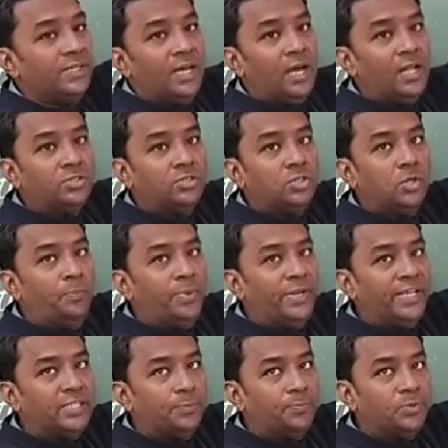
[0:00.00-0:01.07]
also
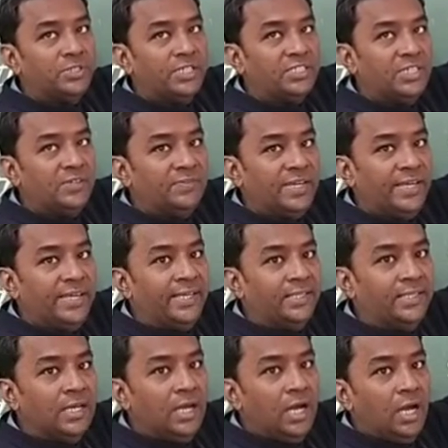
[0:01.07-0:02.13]
bring the possessive
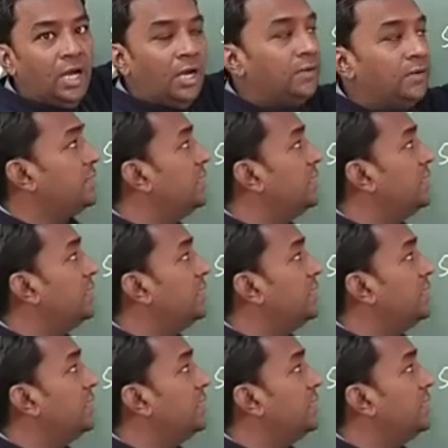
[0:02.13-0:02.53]
case of